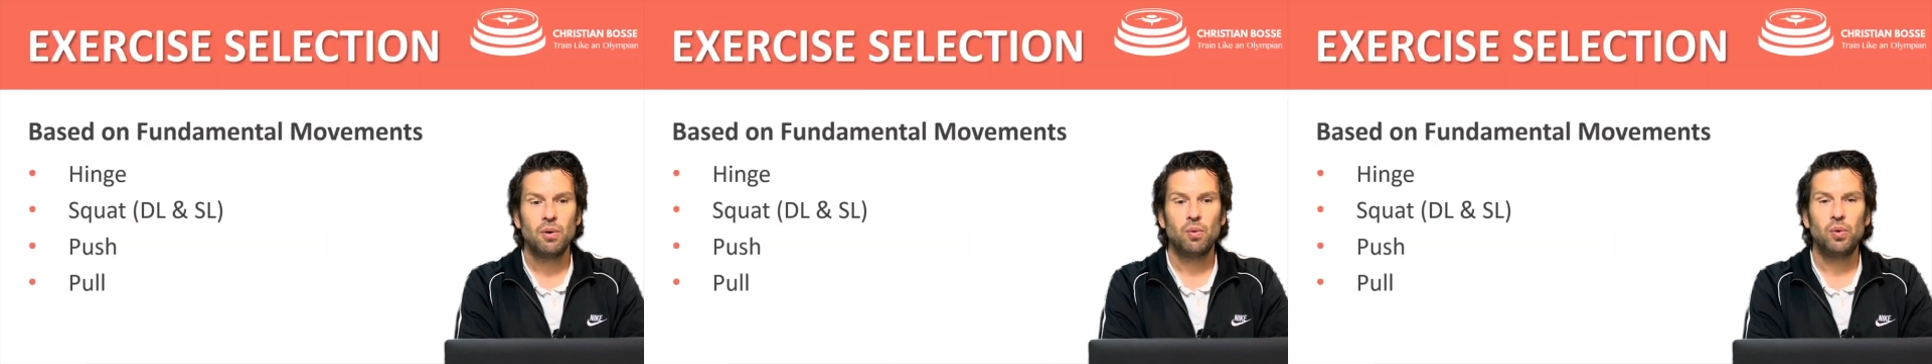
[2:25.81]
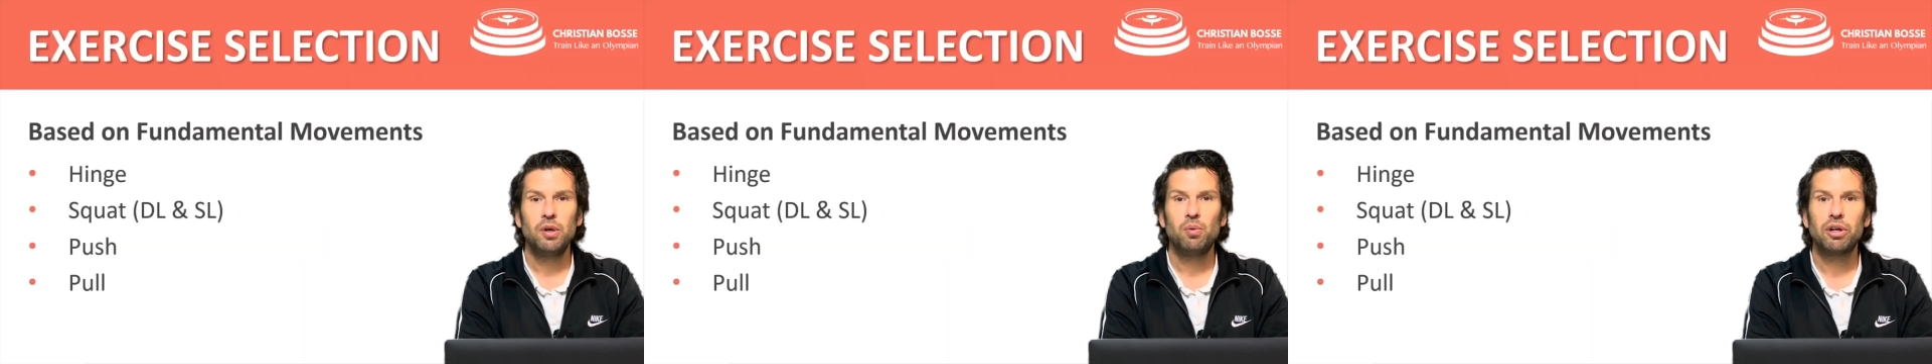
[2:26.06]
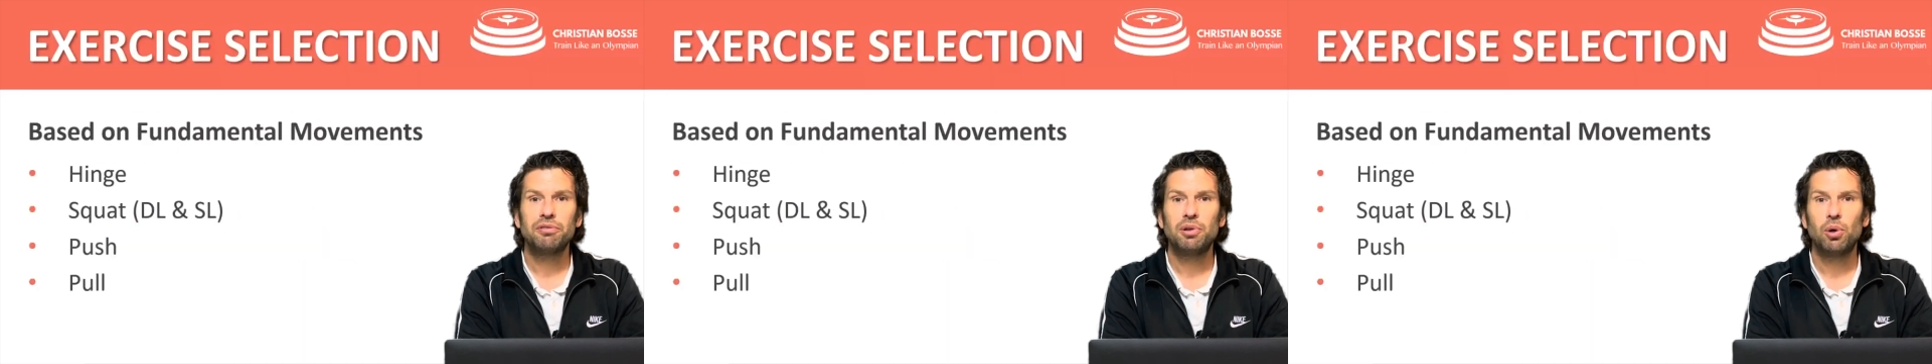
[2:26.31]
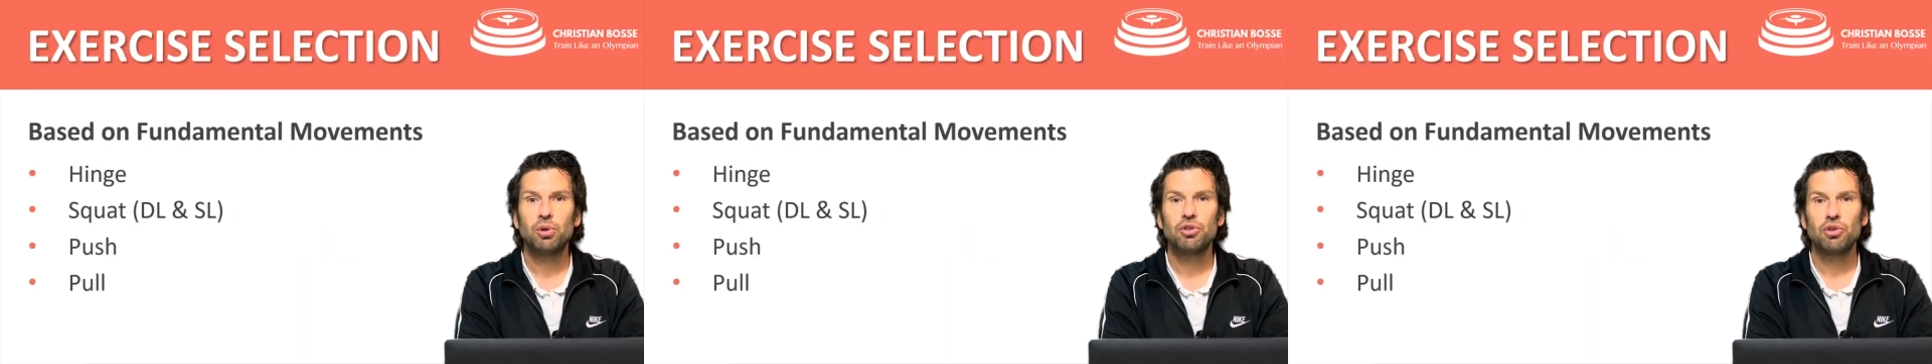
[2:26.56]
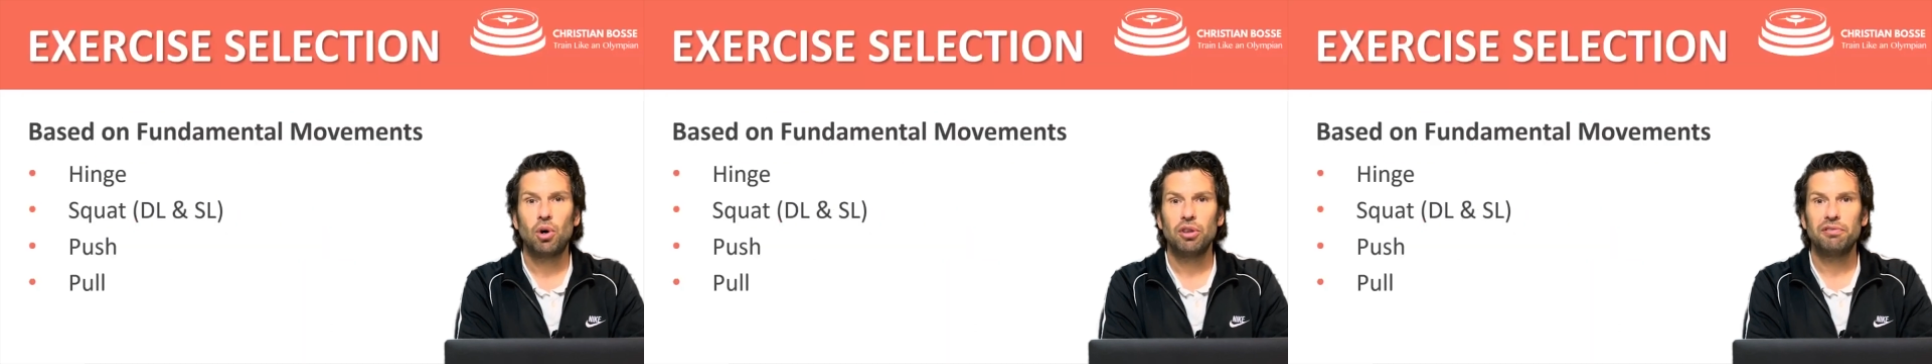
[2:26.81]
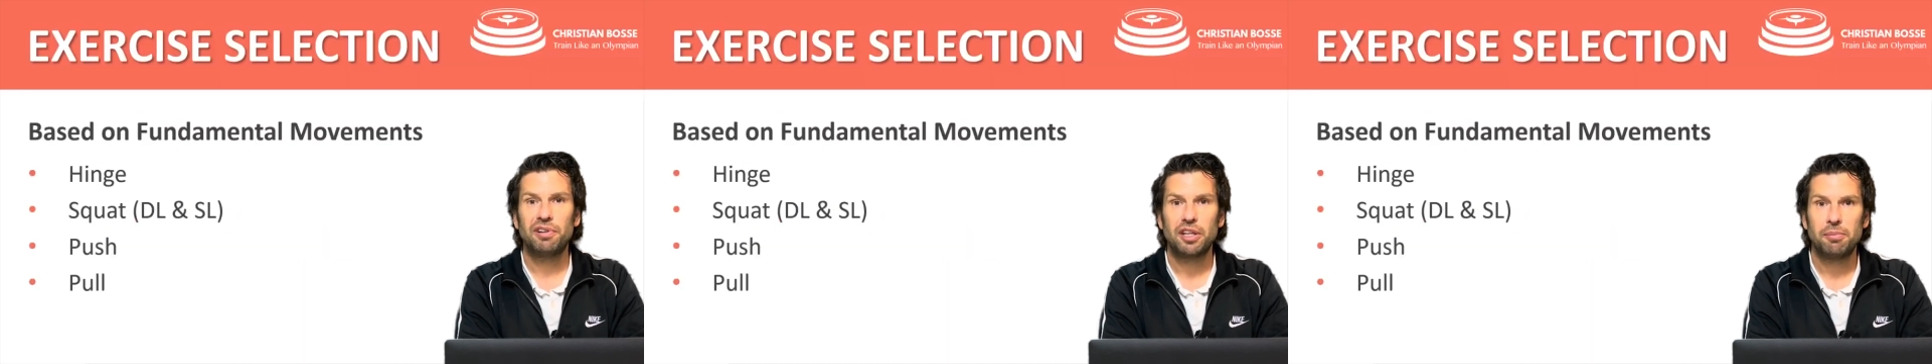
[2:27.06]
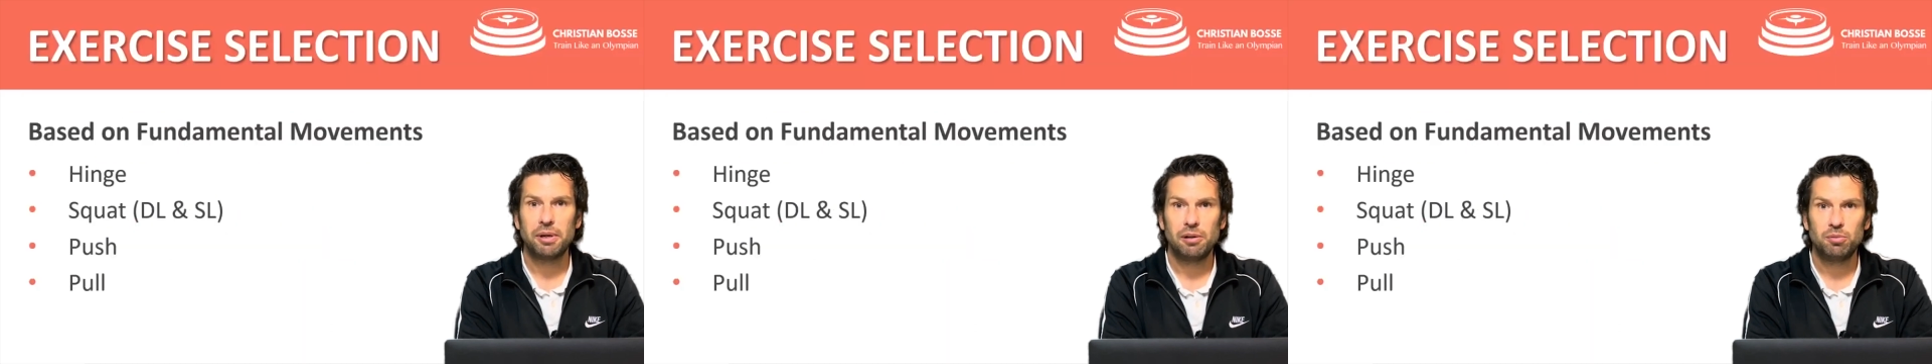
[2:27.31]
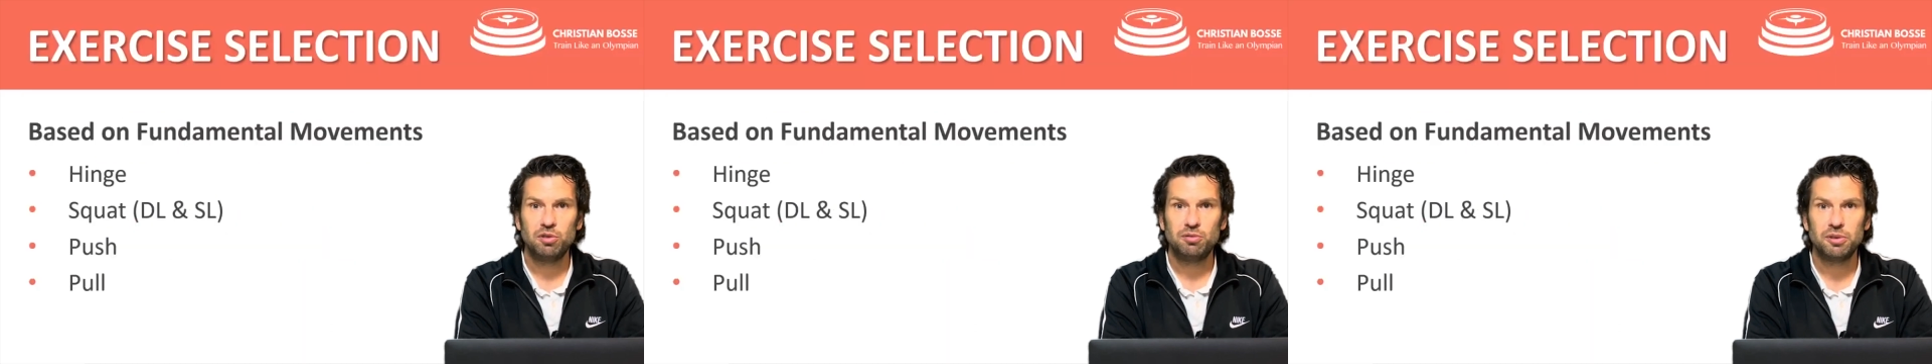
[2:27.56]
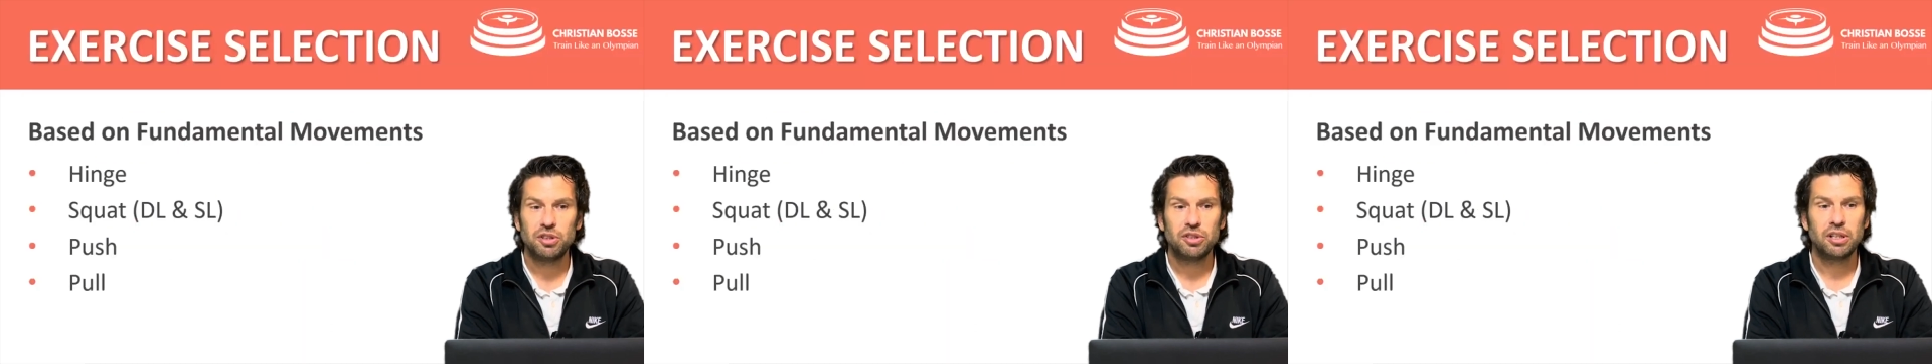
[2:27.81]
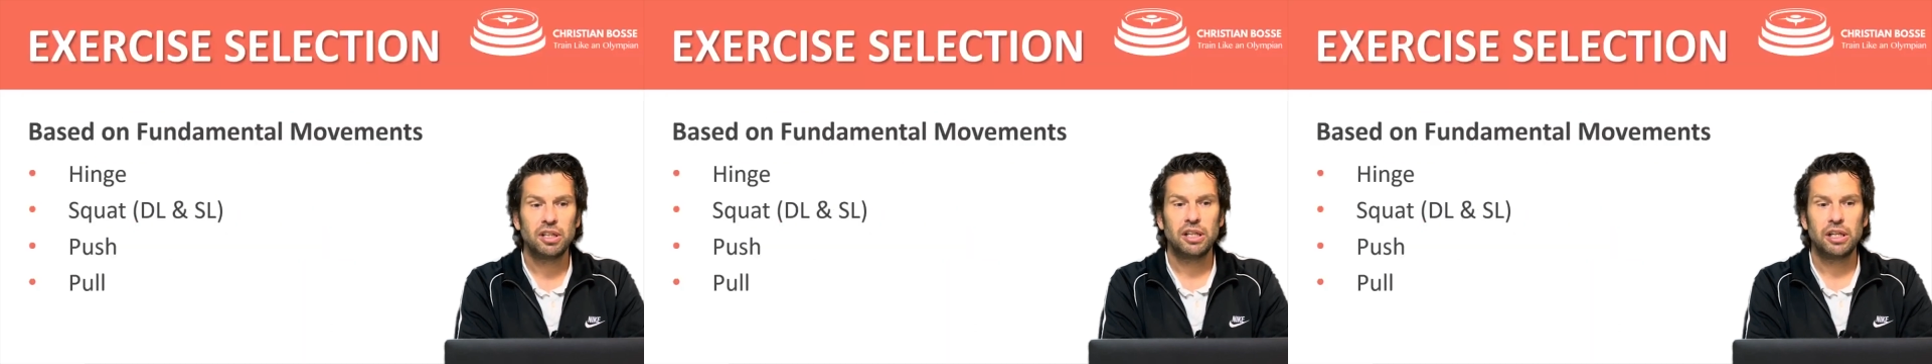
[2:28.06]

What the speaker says: We want to focus on the fundamental movements,